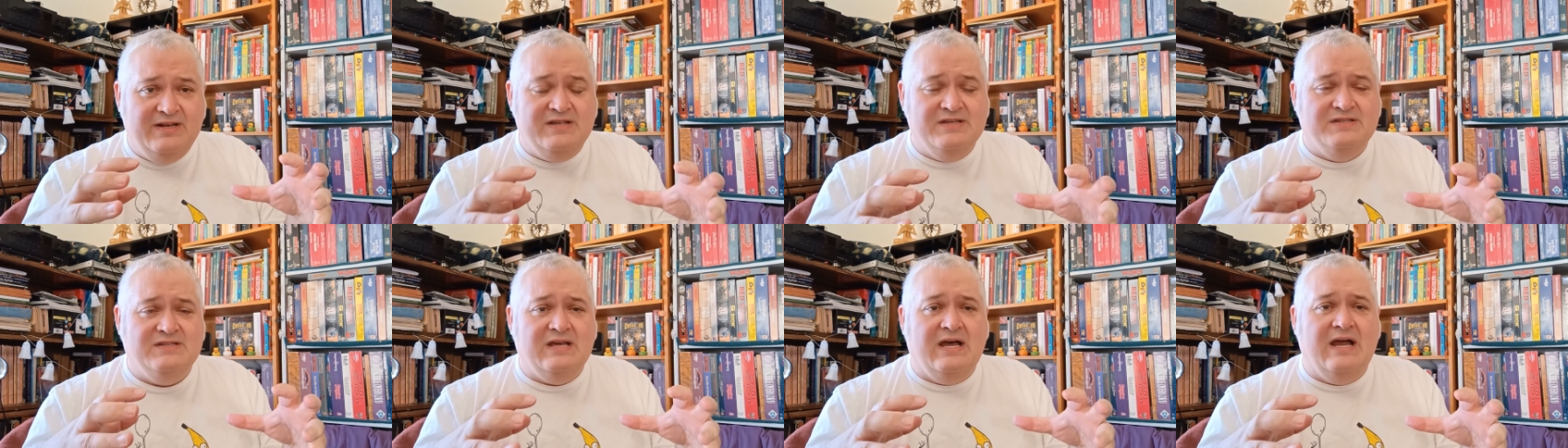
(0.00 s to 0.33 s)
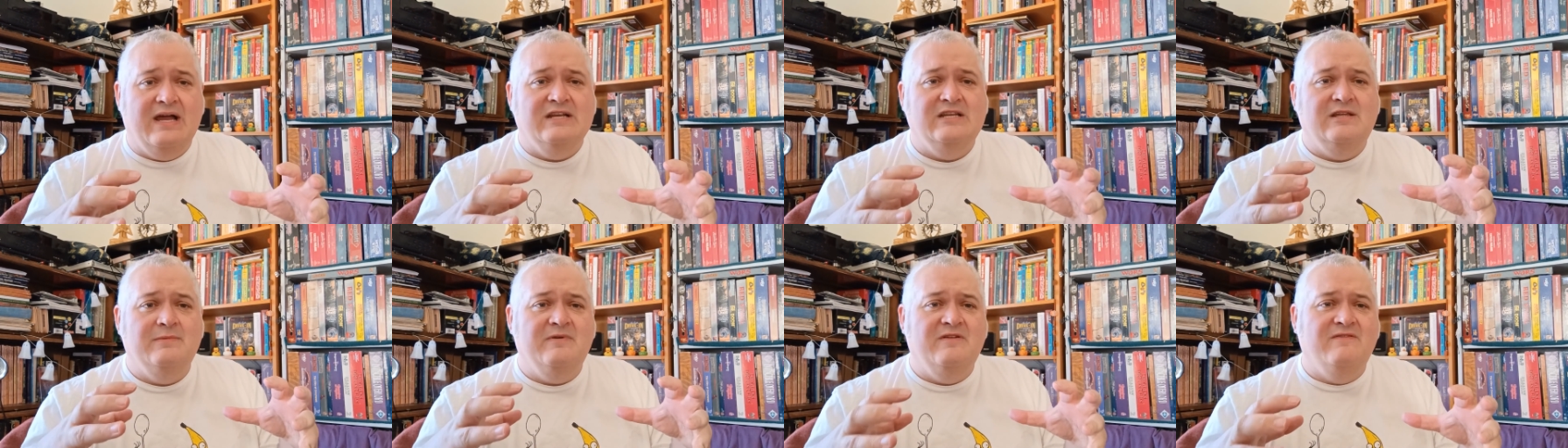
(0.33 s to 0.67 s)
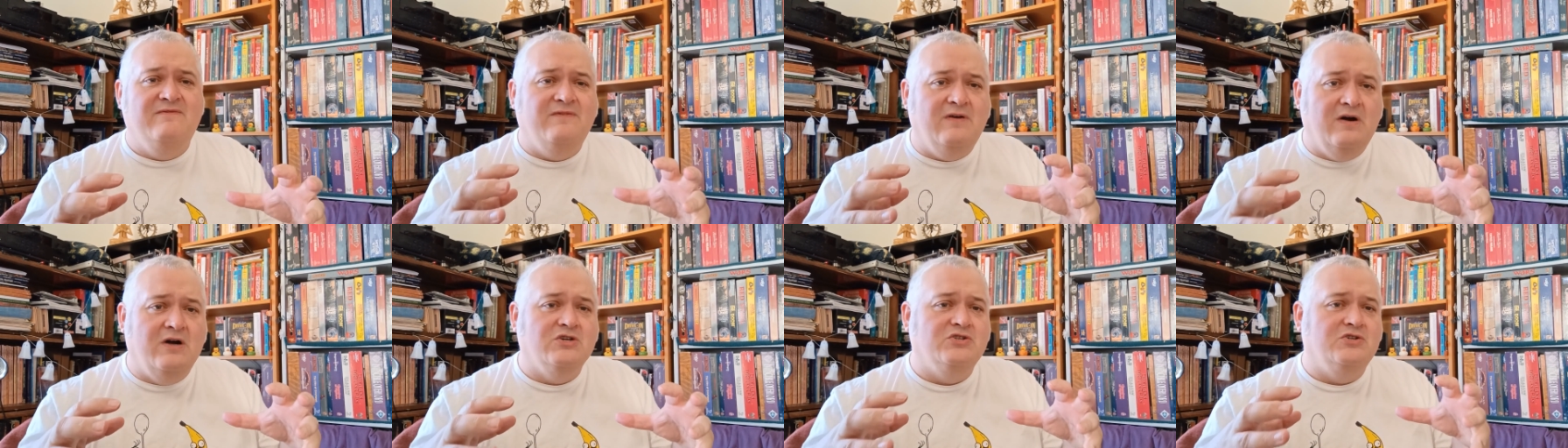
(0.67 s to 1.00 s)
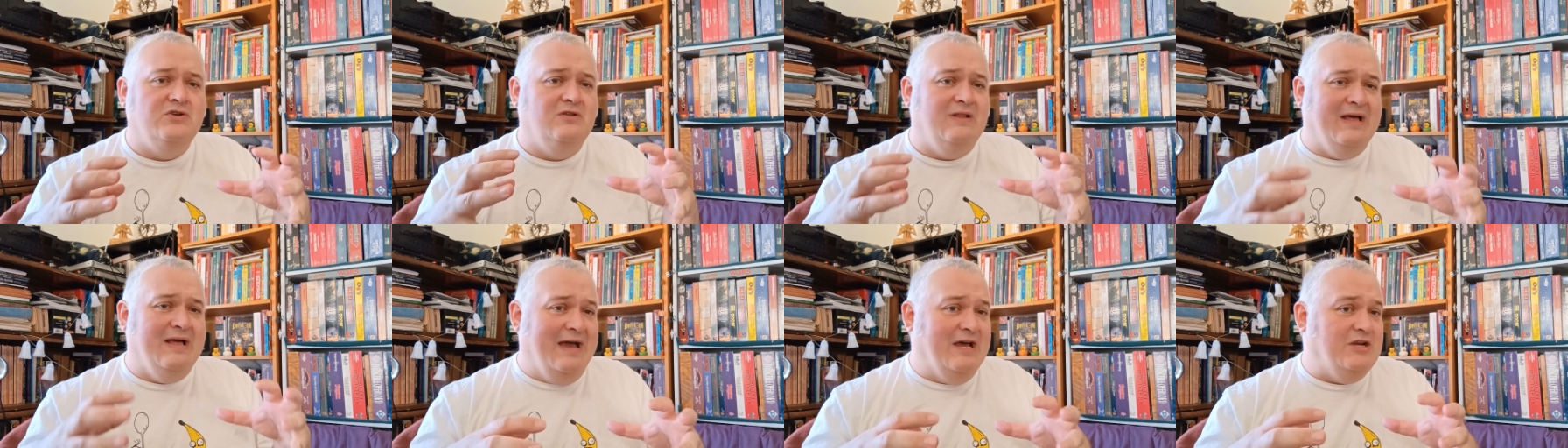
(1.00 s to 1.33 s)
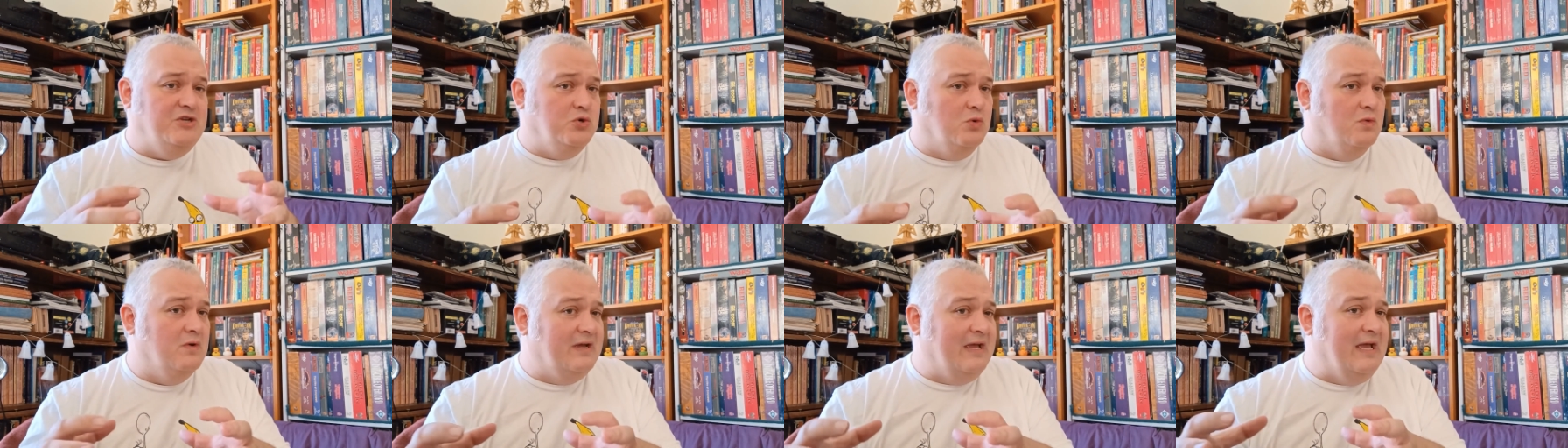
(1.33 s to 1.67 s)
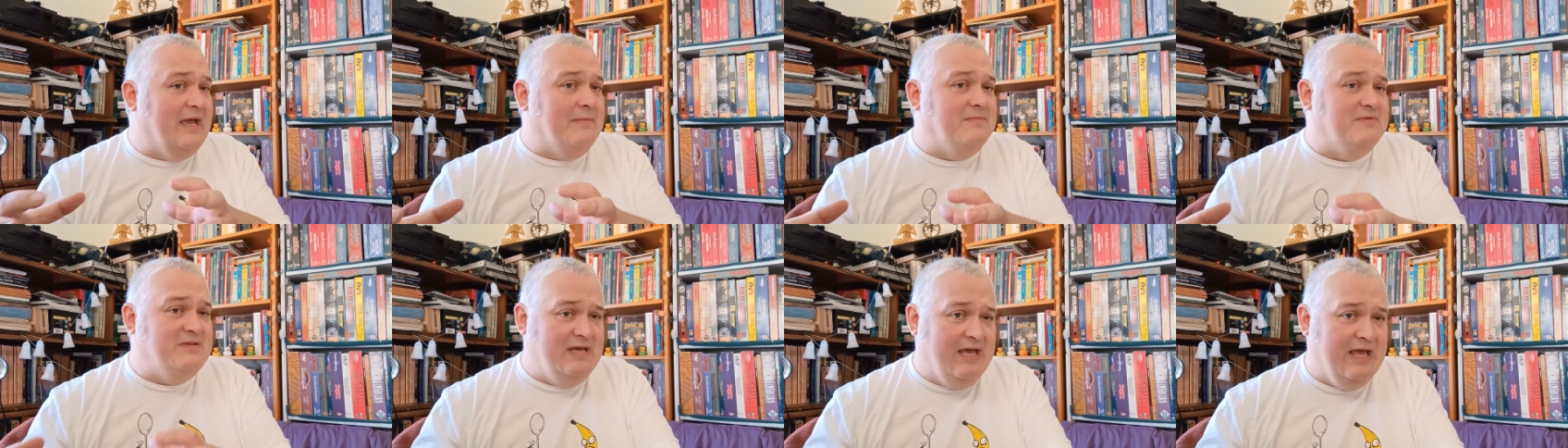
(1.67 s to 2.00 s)
designed to be functional at your
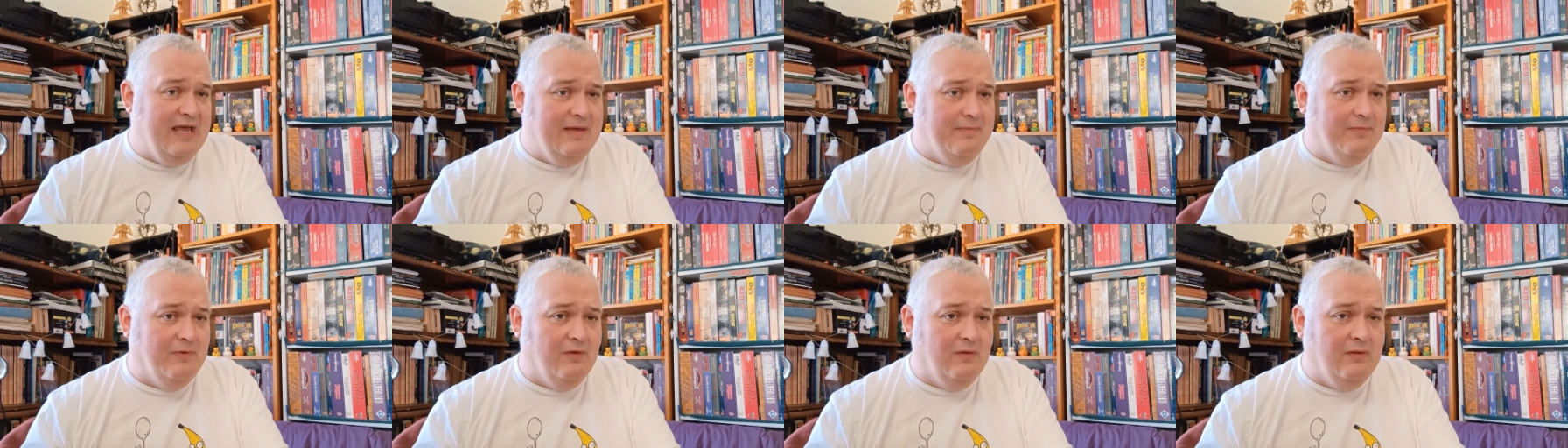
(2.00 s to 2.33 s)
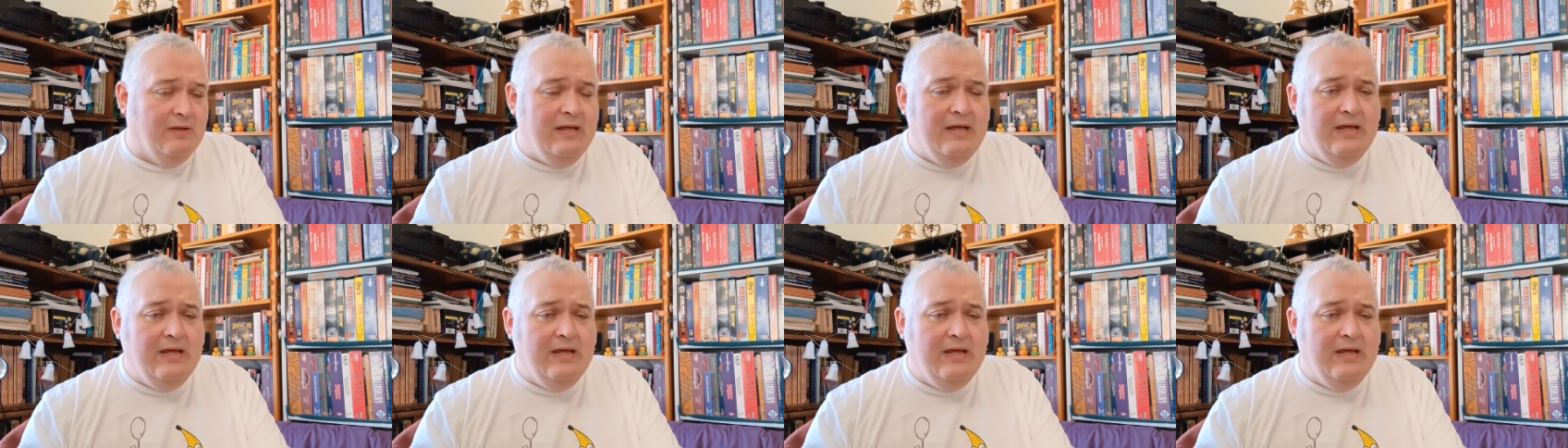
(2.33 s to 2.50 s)
game table.